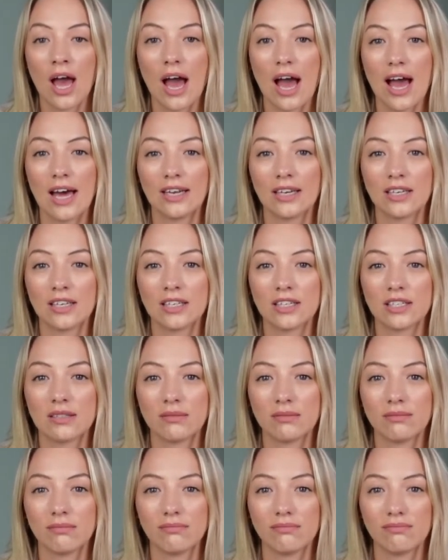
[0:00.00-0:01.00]
And
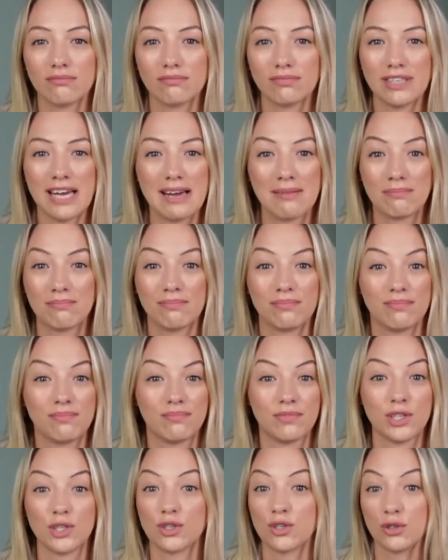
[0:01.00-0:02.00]
yeah,
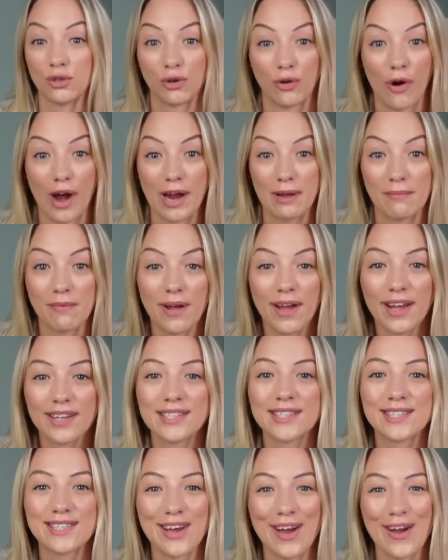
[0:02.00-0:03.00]
they just look great.
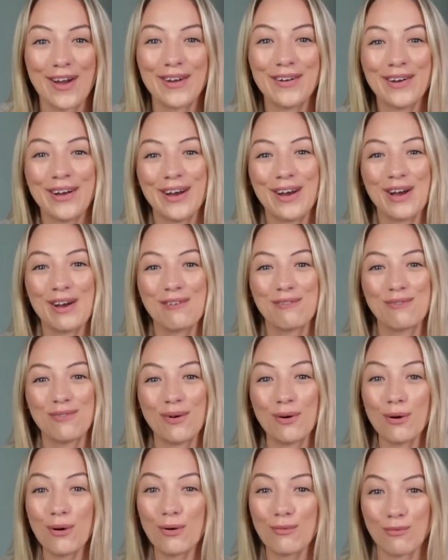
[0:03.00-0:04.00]
So
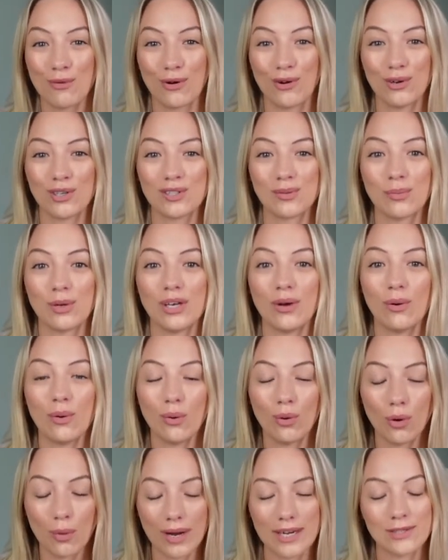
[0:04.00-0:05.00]
for rugs, we
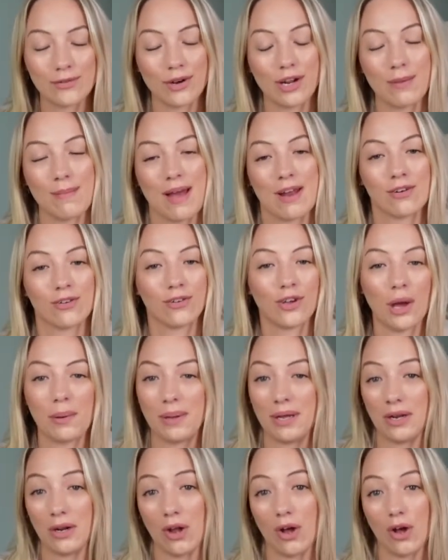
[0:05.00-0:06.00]
always recommend
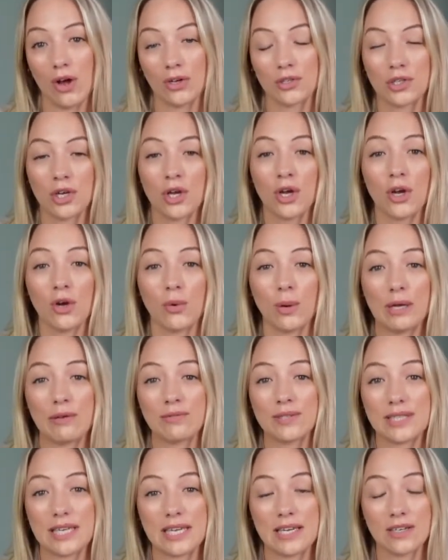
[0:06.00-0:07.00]
going large. We
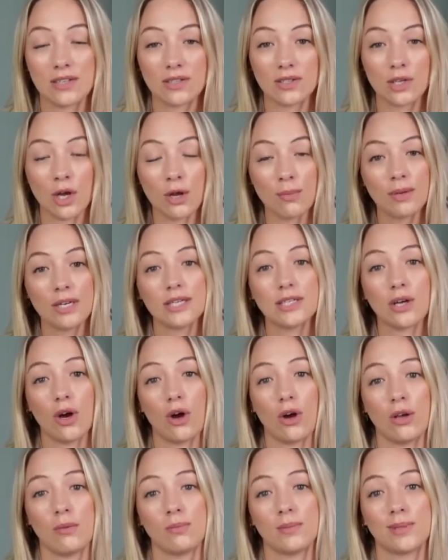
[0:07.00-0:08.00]
have seen so many
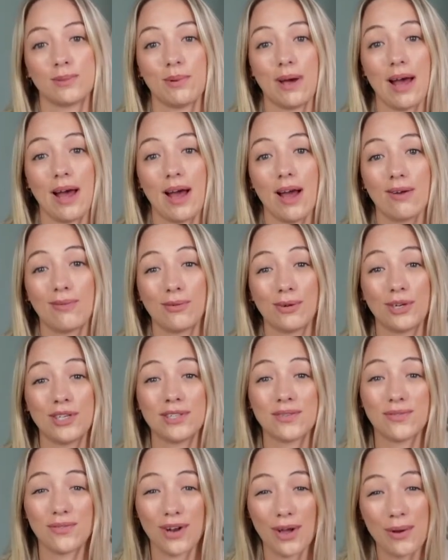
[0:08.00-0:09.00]
times where a rug
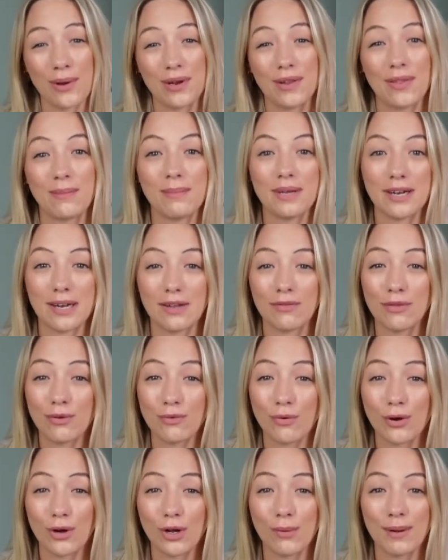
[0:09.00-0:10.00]
is floating in the middle of the
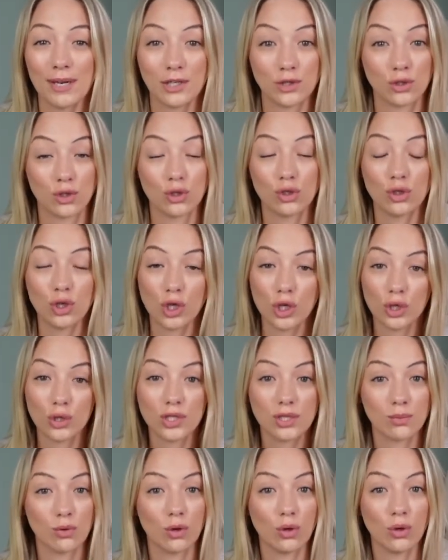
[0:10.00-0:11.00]
room and it's just too
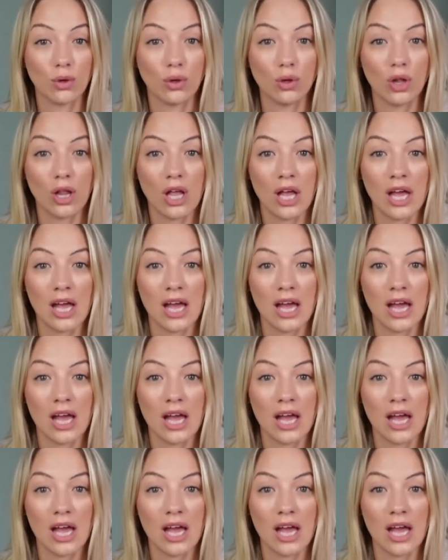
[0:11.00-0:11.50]
small,